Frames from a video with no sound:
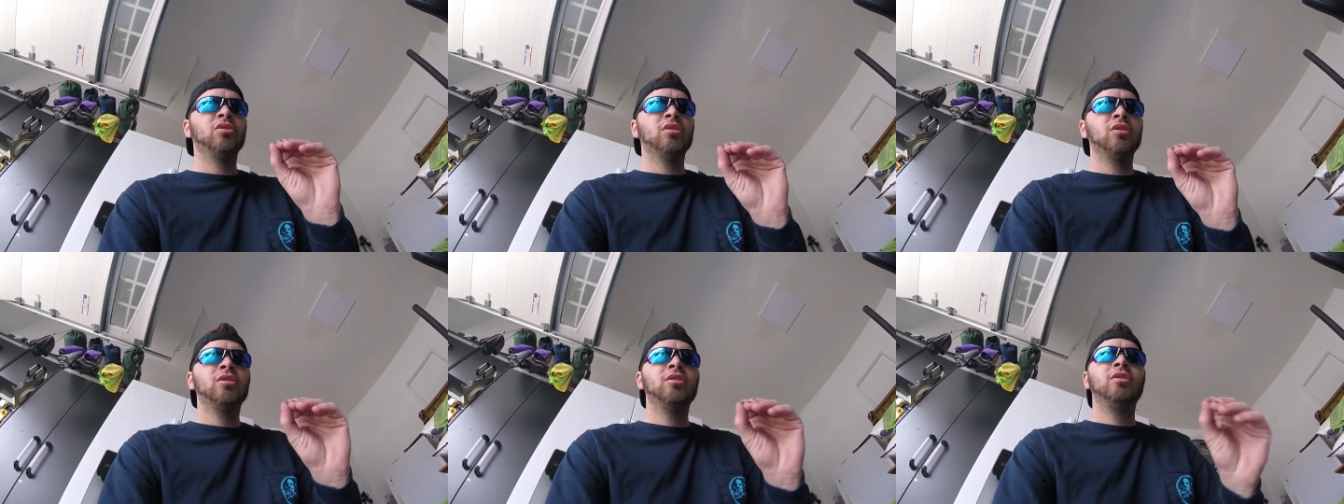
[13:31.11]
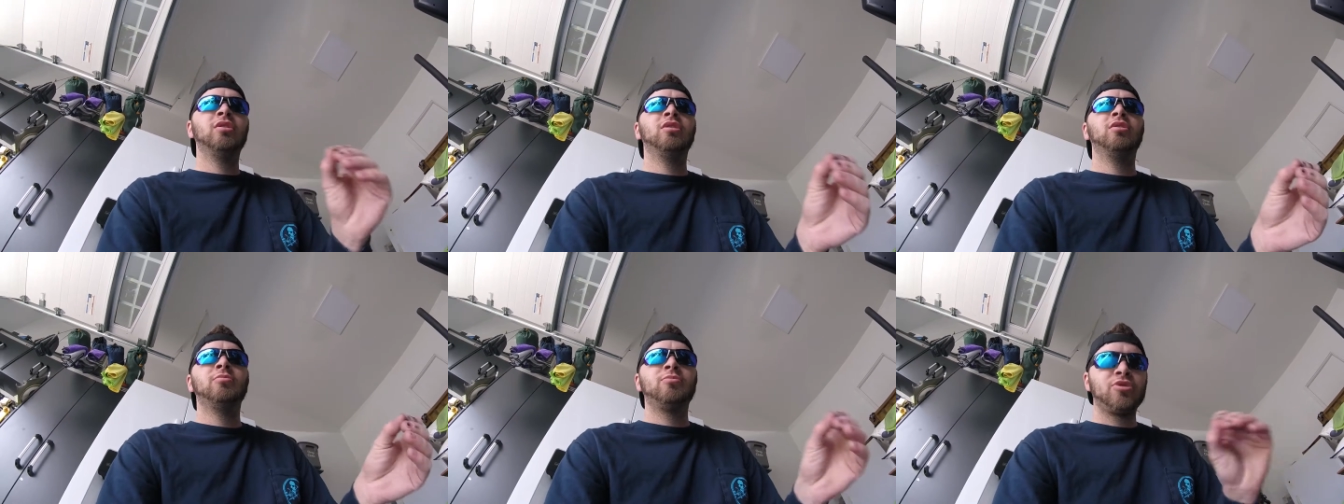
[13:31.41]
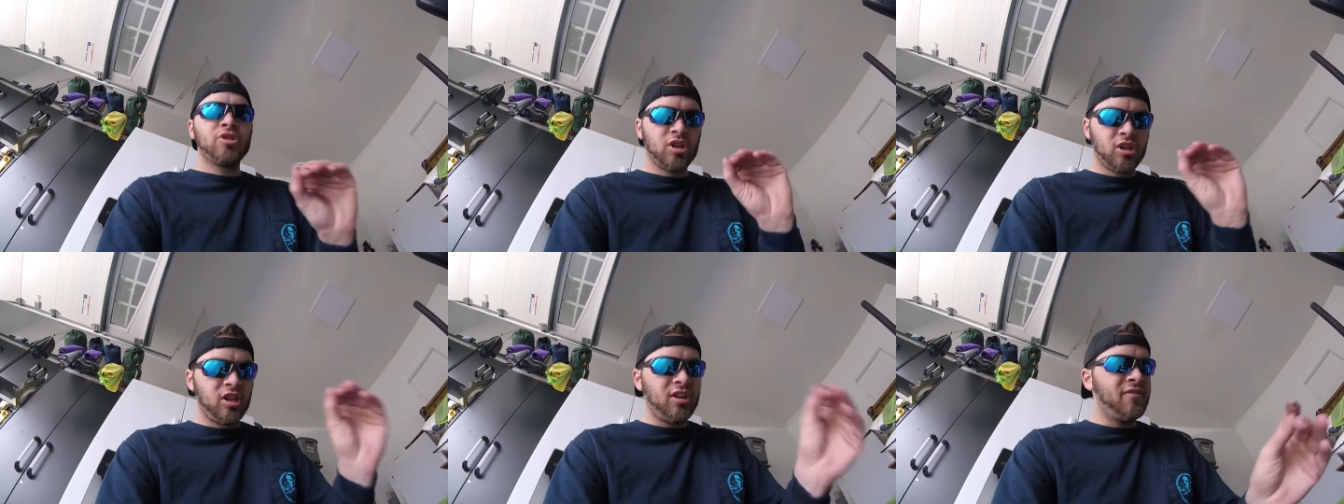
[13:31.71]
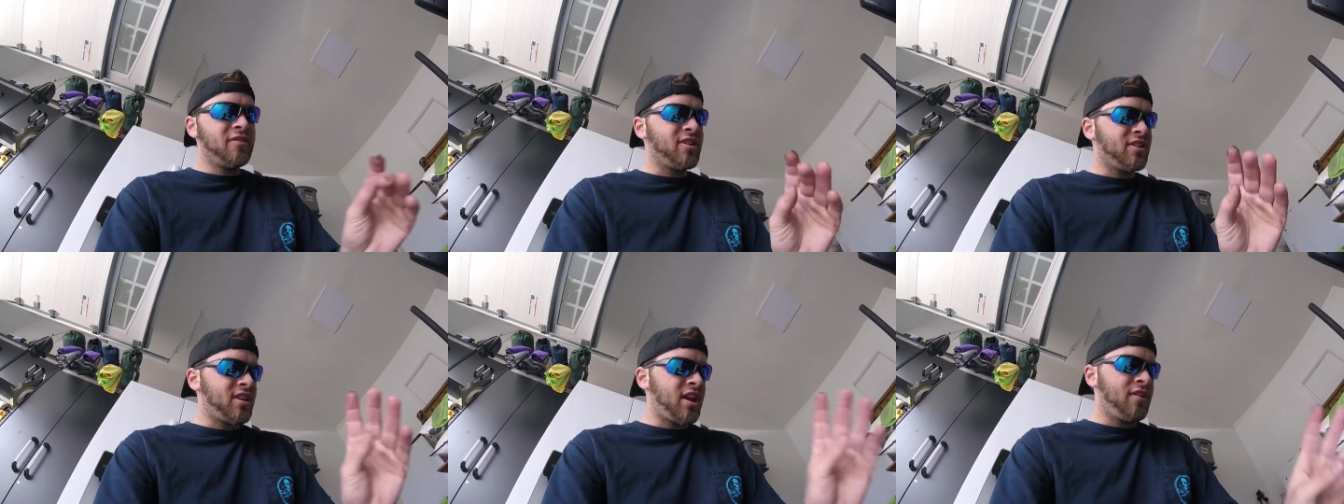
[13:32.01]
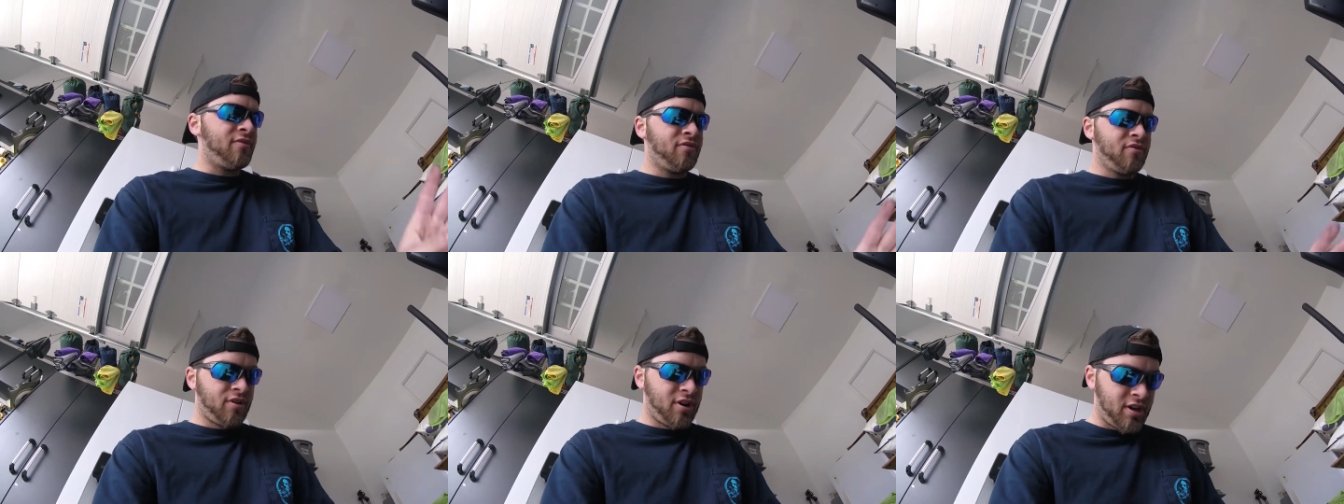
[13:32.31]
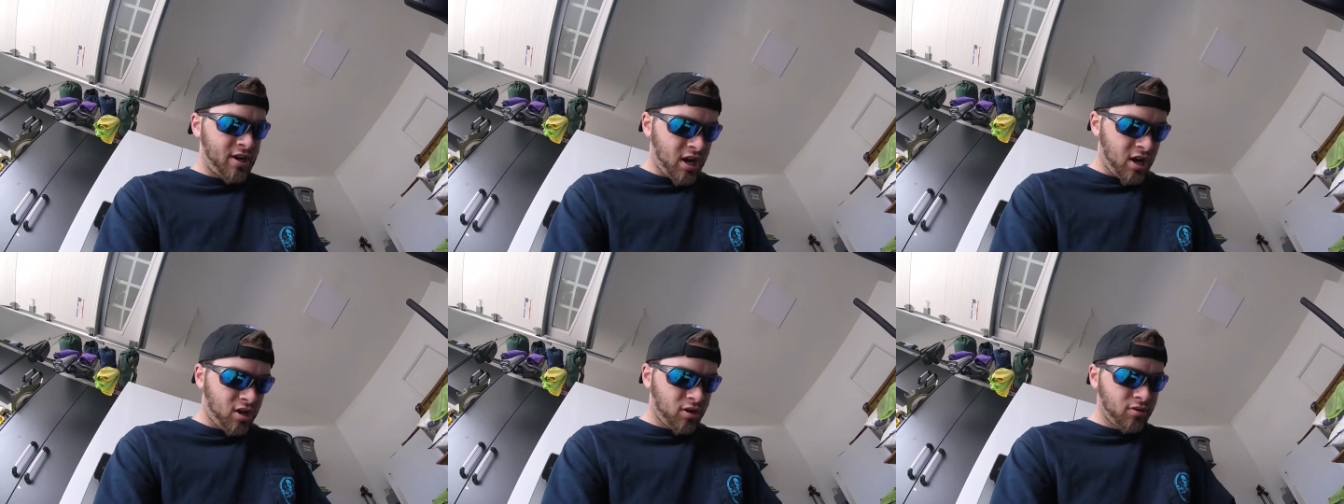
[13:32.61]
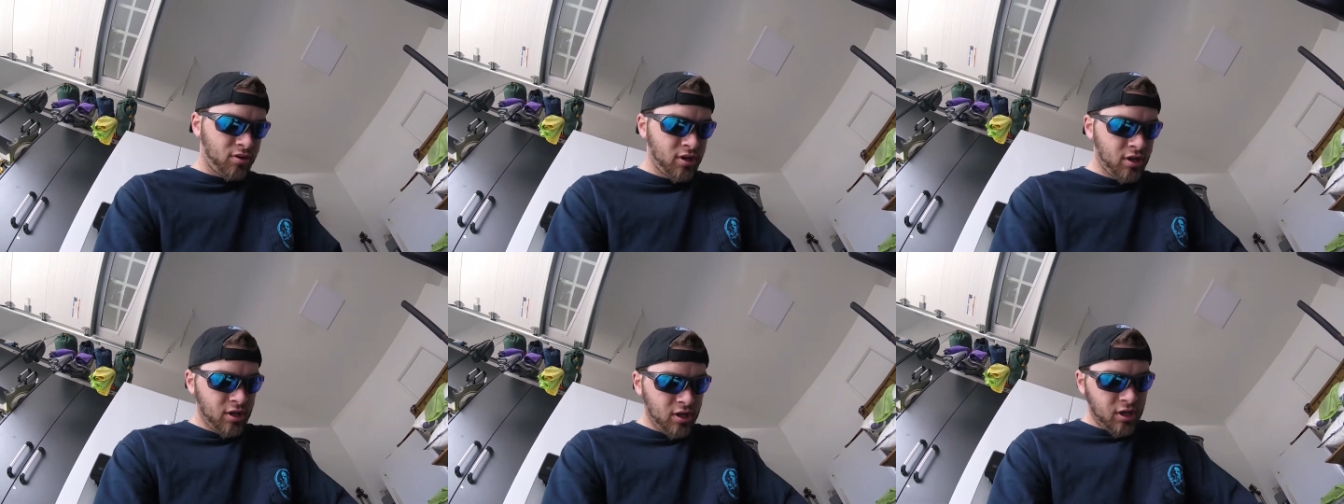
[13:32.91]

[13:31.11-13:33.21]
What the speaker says: I'm just going to leave it at that for right now.